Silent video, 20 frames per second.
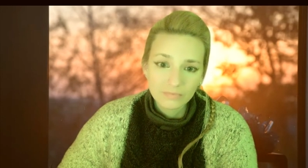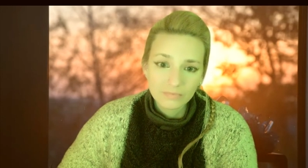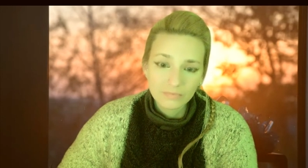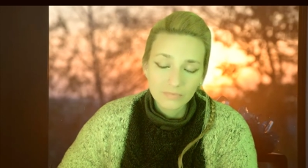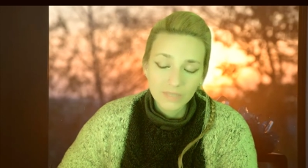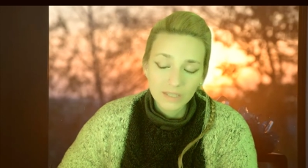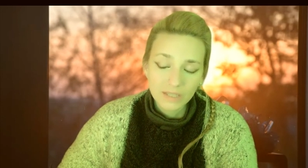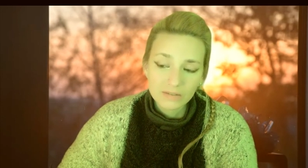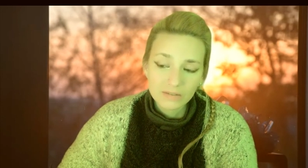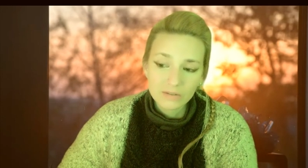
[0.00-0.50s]

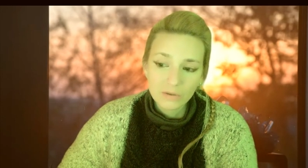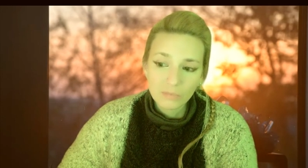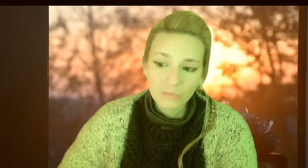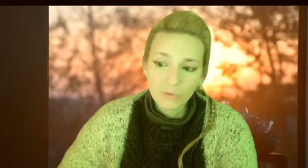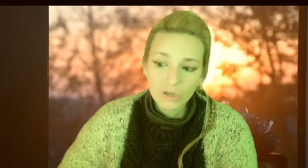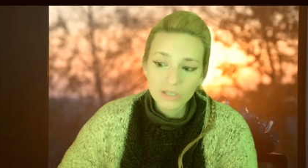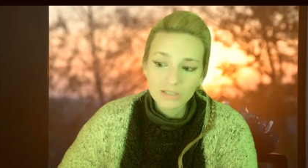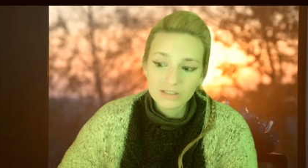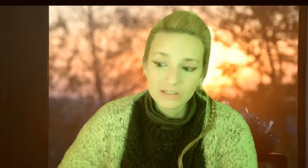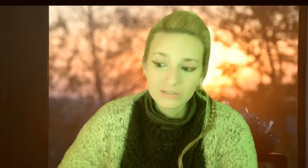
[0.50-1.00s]
that
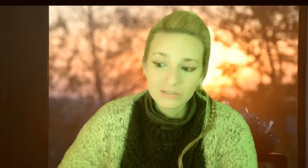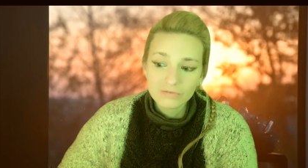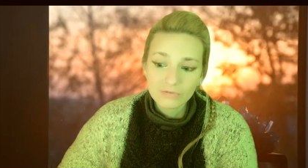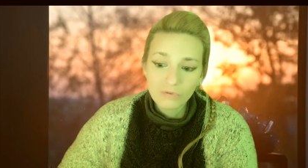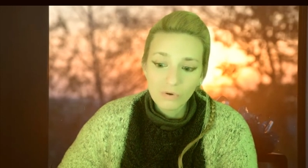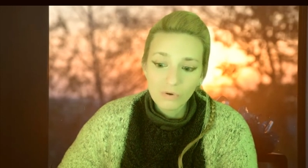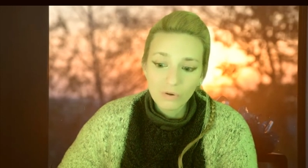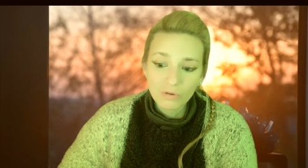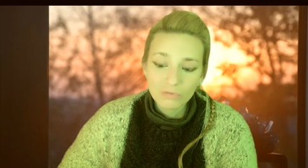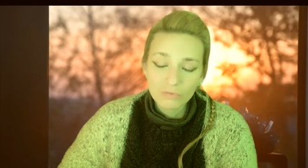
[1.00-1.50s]
someone is
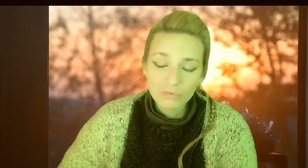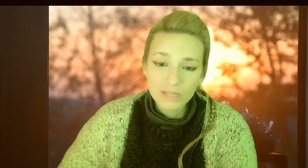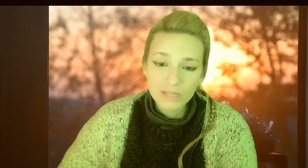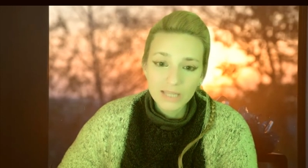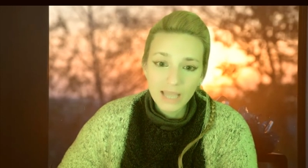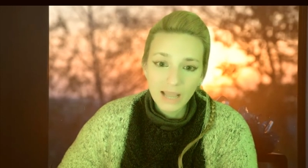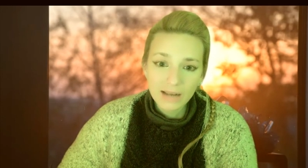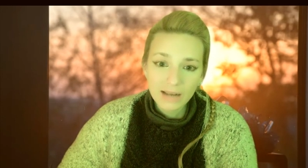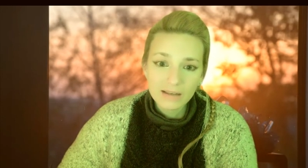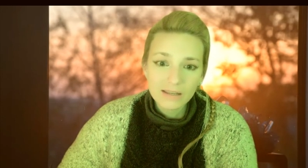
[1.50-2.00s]
involved with
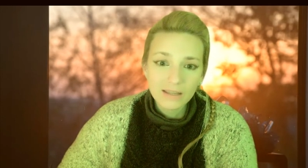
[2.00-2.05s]
that.